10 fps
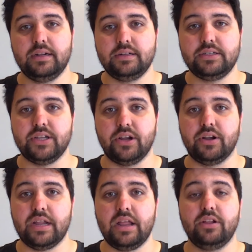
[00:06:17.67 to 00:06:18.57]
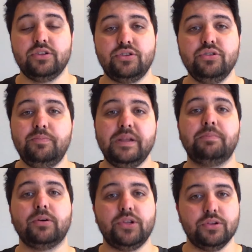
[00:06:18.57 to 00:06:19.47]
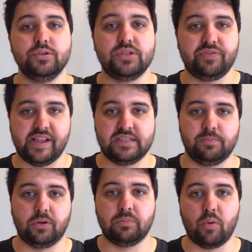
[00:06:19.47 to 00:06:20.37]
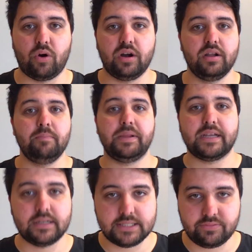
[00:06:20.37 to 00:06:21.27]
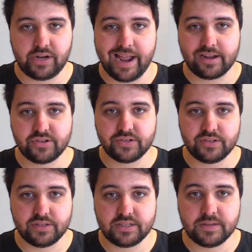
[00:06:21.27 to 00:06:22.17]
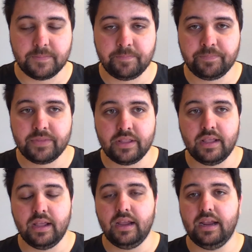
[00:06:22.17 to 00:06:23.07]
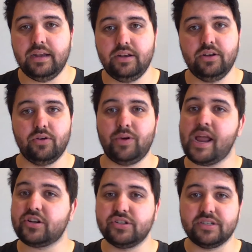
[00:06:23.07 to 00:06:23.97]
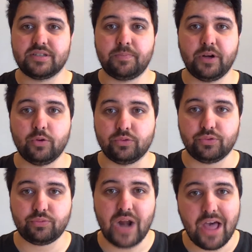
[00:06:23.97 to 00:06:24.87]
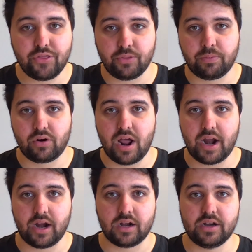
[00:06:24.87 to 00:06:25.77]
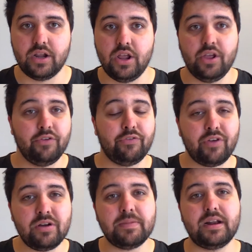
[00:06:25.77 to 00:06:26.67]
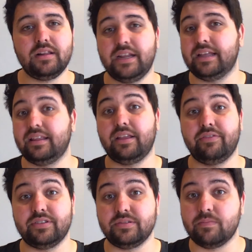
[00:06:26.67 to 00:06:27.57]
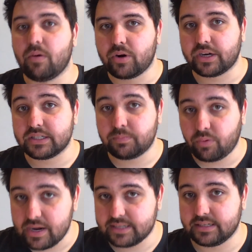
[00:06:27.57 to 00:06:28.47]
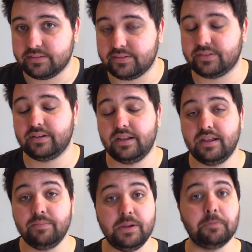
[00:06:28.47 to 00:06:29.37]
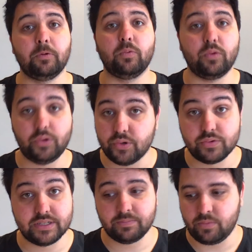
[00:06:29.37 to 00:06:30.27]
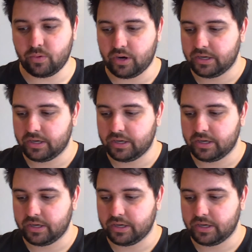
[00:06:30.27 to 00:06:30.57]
to, do people use Facebook more because of reactions? And, reactions sprinkle throughout the product. Fundamentally, I think if it's more expressive, people will use it more.